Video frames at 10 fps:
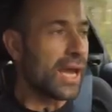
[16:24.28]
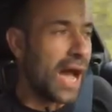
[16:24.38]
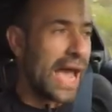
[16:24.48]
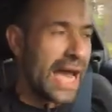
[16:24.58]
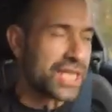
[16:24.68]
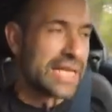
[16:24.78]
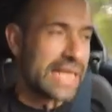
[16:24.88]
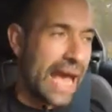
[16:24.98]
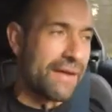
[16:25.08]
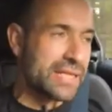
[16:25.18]
I actually
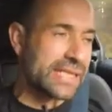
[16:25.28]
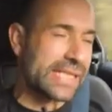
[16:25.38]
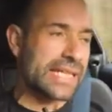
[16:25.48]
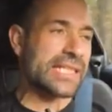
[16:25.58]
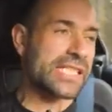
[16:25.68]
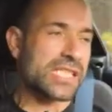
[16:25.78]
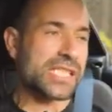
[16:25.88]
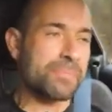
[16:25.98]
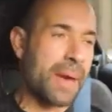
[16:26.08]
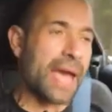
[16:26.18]
haven't seen a
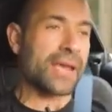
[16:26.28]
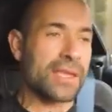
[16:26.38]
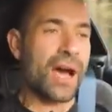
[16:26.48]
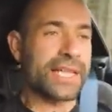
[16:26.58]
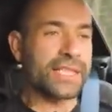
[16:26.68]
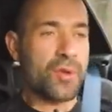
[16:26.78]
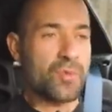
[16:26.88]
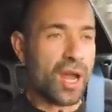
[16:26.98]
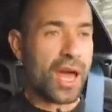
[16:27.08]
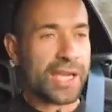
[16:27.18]
spec that I
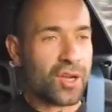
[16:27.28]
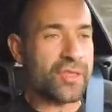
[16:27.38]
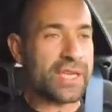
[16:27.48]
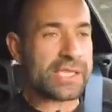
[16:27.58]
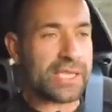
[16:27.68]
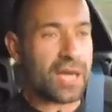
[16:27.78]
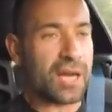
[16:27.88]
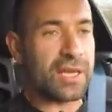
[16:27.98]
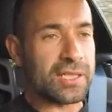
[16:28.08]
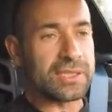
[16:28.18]
don't like on this
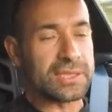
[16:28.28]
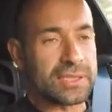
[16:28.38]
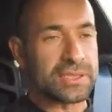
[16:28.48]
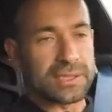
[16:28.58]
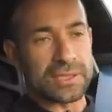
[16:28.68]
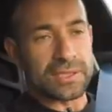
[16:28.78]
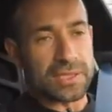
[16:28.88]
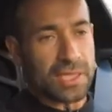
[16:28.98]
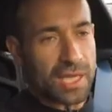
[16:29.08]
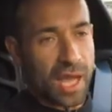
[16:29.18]
car.
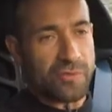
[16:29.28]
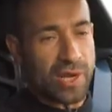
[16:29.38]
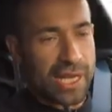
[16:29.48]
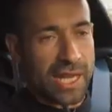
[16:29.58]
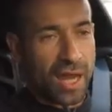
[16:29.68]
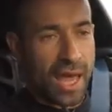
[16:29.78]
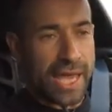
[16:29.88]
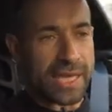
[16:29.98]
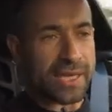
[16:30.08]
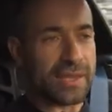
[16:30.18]
I really
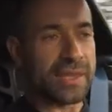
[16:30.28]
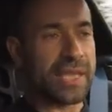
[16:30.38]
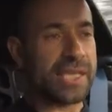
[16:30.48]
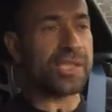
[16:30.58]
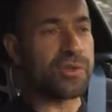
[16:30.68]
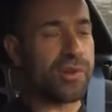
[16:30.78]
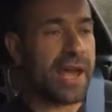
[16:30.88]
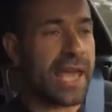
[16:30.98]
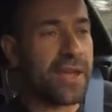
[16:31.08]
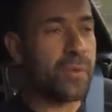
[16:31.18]
like this
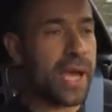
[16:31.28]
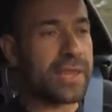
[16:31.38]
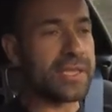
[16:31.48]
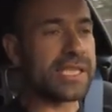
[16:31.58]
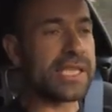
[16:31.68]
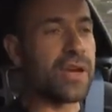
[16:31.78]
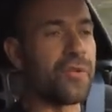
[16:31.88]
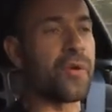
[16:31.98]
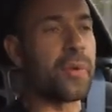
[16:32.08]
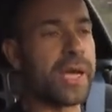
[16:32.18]
grey with
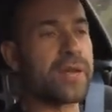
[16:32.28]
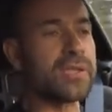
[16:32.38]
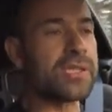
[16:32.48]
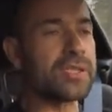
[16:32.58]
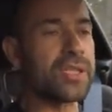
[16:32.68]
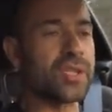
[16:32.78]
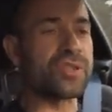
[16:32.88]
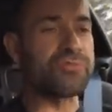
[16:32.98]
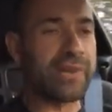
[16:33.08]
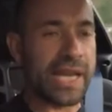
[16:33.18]
silver wheels, looks
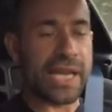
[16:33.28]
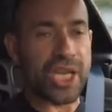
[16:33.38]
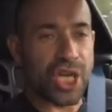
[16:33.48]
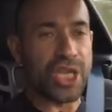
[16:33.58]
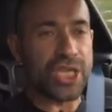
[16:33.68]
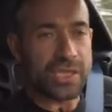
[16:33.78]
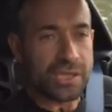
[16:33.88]
really good.